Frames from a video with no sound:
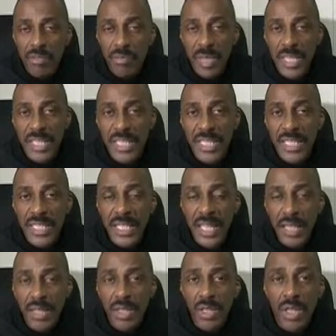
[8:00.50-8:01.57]
of being
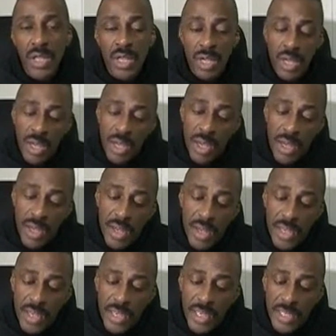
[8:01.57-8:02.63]
still
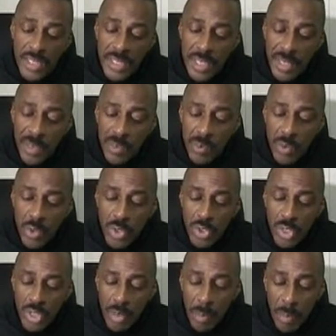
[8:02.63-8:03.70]
it will
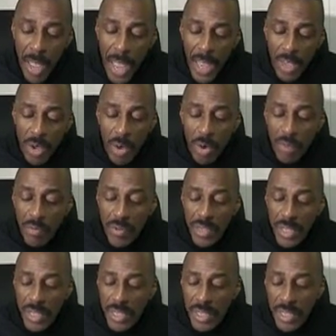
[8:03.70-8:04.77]
start to pay off
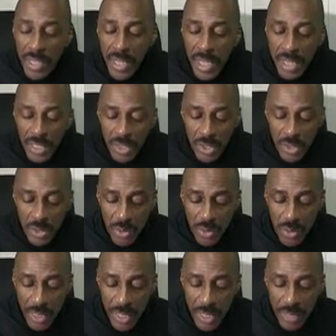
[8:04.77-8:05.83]
here as you
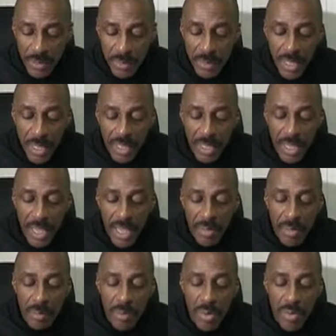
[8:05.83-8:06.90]
do that. And
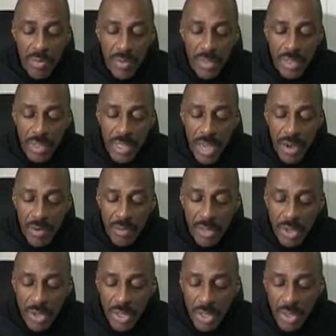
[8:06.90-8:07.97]
again, moving to the area of
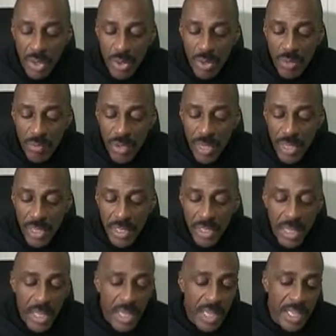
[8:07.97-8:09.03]
starting new
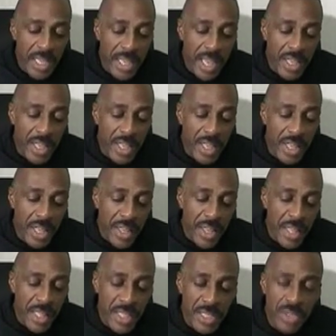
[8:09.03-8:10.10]
things. Again,
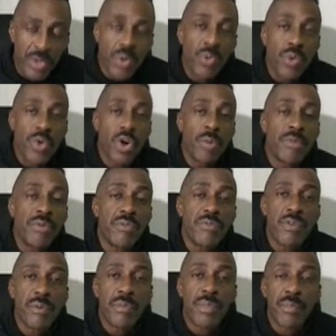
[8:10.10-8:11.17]
this is all coming
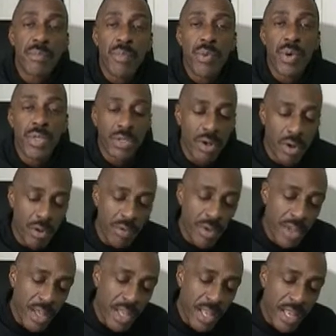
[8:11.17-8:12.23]
from the point of,
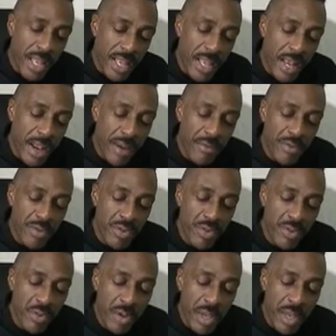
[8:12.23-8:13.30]
have
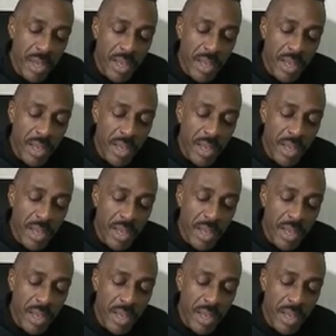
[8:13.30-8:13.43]
you